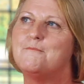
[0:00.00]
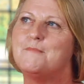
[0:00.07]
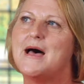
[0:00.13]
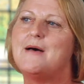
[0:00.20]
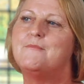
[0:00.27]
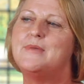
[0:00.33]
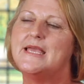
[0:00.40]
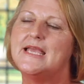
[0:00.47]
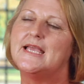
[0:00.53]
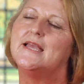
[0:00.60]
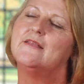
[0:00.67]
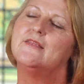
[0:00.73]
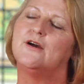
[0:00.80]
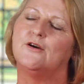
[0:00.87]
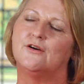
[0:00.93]
By being
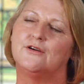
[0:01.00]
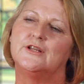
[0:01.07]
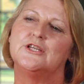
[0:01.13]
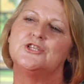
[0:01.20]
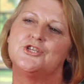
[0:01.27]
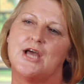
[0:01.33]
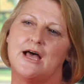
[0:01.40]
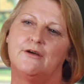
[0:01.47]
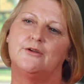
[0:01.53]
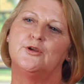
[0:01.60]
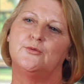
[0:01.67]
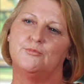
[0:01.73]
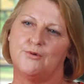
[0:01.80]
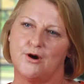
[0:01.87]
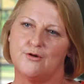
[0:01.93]
in the early
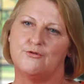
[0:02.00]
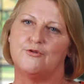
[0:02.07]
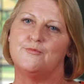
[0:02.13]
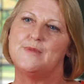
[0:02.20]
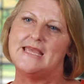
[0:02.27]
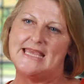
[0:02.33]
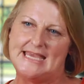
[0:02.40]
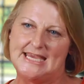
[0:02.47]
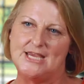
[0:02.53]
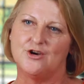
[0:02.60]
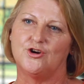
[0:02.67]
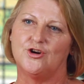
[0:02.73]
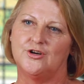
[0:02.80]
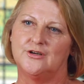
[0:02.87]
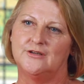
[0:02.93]
childhood program
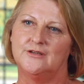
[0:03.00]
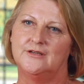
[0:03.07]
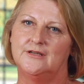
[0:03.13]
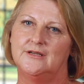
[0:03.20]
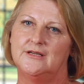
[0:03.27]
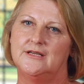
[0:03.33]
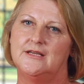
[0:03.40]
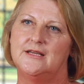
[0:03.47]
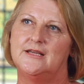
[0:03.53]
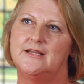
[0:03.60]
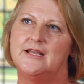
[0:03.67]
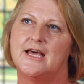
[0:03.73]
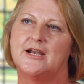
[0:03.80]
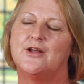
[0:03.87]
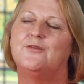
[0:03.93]
here,
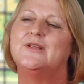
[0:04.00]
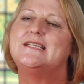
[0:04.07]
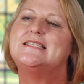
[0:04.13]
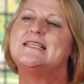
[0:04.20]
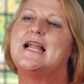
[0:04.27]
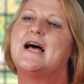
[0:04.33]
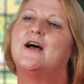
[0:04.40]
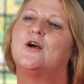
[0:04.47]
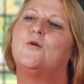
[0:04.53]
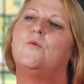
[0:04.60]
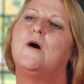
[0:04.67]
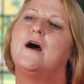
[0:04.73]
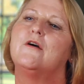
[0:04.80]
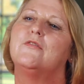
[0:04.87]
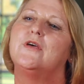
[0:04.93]
not only did I
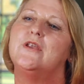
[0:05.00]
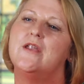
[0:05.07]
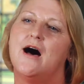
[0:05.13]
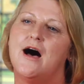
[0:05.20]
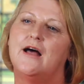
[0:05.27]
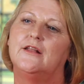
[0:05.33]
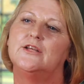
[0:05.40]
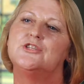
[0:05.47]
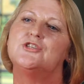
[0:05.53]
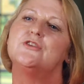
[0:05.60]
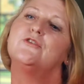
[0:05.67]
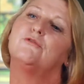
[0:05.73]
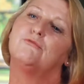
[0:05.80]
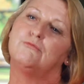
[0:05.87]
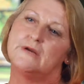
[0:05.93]
acquire the knowledge
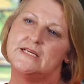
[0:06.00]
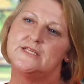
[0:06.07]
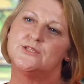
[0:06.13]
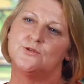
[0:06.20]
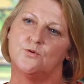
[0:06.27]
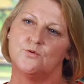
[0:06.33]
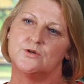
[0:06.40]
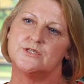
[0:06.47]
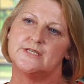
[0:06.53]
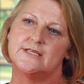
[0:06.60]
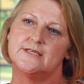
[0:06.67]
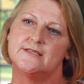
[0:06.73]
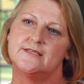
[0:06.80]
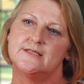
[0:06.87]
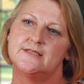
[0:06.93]
and the
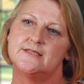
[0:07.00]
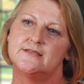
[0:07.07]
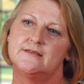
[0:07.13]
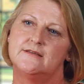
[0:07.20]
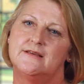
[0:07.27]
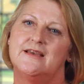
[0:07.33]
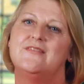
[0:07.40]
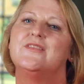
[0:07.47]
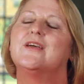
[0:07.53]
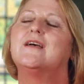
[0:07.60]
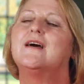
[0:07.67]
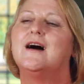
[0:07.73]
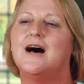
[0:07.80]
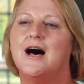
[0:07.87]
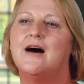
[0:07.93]
resources and the
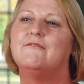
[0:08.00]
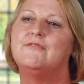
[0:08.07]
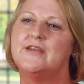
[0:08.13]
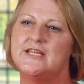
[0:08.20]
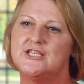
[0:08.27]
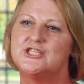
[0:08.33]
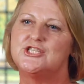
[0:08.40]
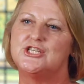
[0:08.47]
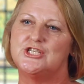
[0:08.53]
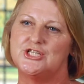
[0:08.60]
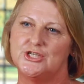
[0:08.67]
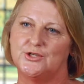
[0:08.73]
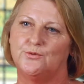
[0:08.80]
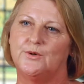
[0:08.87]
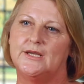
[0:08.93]
confidence to
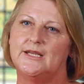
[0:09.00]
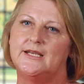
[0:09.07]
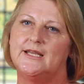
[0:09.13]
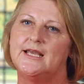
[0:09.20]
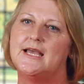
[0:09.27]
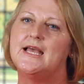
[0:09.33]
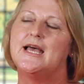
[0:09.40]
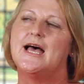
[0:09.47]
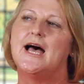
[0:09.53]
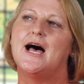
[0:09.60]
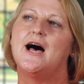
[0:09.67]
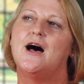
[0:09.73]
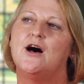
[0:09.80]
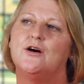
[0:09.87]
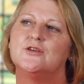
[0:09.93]
do it,
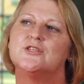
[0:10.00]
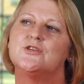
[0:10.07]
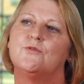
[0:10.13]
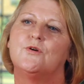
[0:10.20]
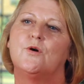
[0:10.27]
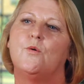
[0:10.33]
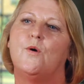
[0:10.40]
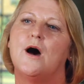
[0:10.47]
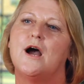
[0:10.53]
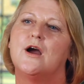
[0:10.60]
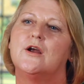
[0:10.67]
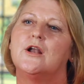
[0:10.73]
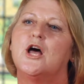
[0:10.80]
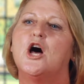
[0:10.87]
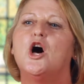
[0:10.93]
I also
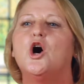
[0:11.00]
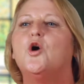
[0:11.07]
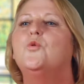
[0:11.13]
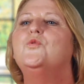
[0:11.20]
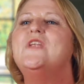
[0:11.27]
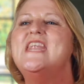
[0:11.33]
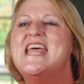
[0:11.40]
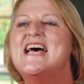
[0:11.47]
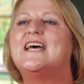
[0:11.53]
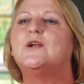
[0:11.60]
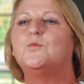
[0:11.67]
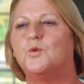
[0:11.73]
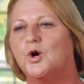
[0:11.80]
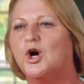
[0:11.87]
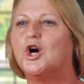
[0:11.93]
acquired a whole
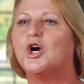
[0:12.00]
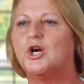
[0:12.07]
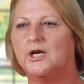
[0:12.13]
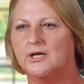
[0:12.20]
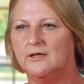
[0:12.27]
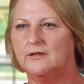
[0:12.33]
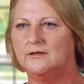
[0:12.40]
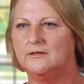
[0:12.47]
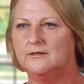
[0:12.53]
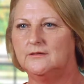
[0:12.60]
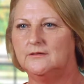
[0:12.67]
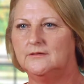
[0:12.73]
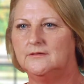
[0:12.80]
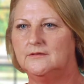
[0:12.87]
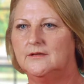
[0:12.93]
network,
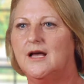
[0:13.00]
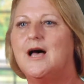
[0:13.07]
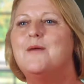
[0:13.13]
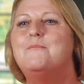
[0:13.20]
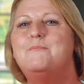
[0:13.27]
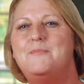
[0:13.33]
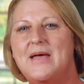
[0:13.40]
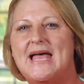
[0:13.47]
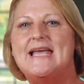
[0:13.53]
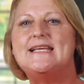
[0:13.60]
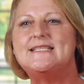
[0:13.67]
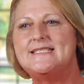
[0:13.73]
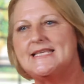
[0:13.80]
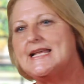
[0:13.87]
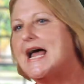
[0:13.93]
a
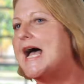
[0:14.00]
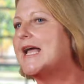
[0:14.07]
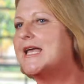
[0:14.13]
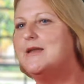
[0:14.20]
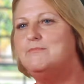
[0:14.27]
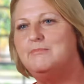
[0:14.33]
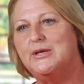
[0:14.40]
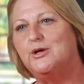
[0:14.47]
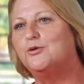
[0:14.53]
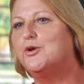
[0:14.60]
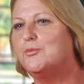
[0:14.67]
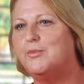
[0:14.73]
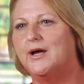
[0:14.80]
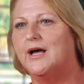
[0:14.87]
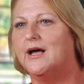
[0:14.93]
base that I can
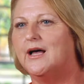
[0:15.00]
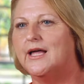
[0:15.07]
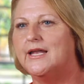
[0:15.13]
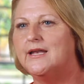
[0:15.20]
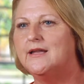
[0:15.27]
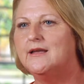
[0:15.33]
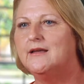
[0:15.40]
build upon.